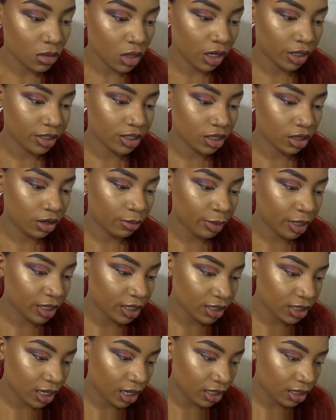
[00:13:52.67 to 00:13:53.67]
Right, so I'm
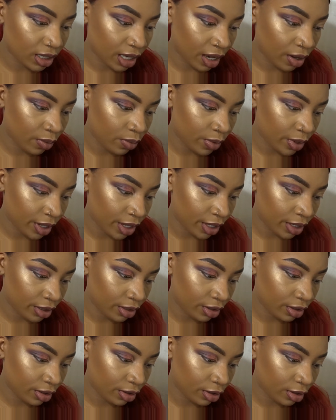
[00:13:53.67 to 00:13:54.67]
going to take that
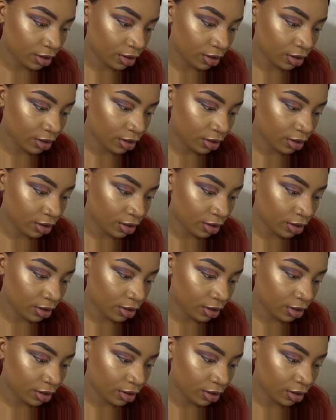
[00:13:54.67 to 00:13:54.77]
one.